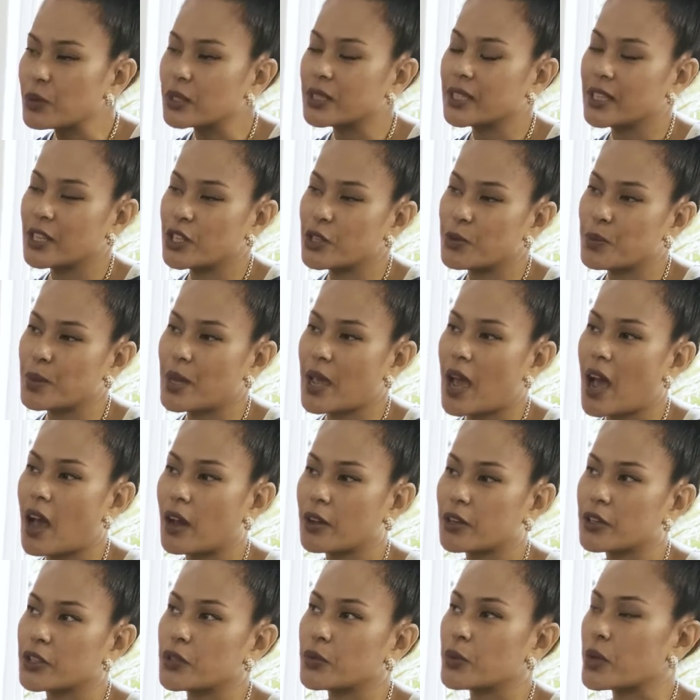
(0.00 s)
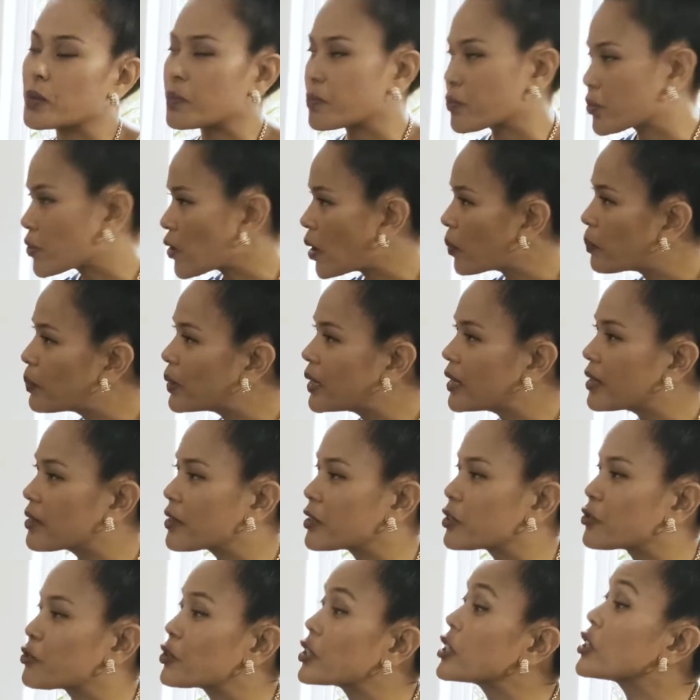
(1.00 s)
will teach me how to do it properly,
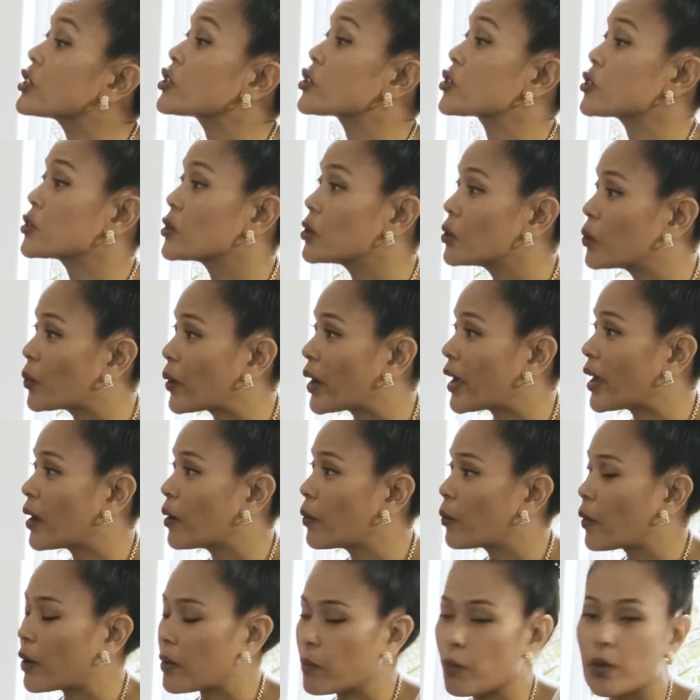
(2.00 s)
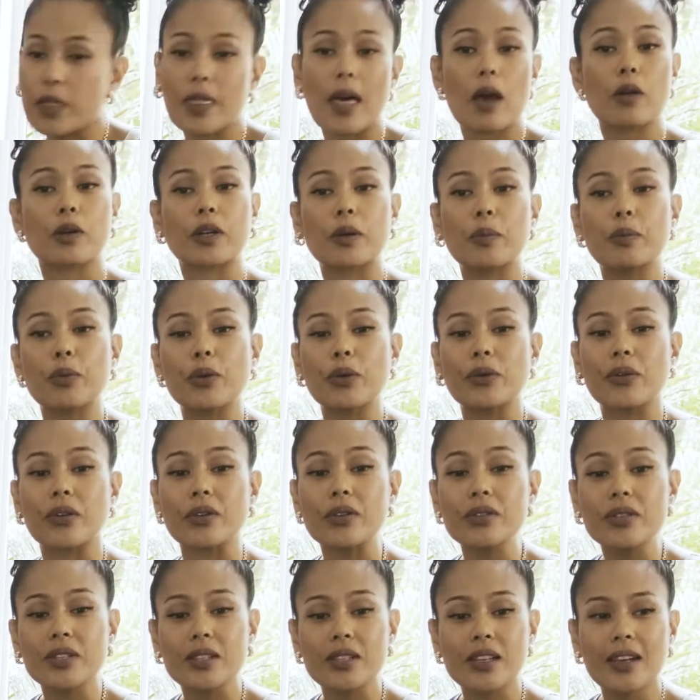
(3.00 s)
the traditional way, without
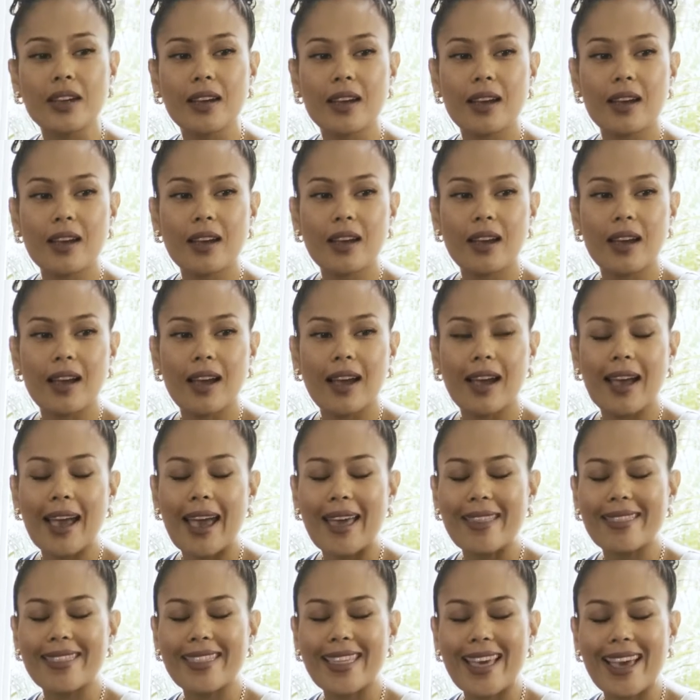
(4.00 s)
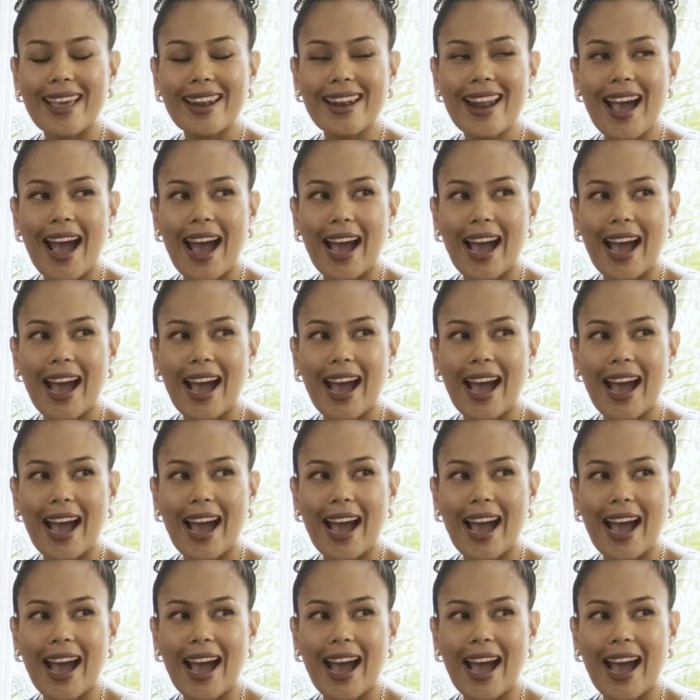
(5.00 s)
computers. Okay, and then yes.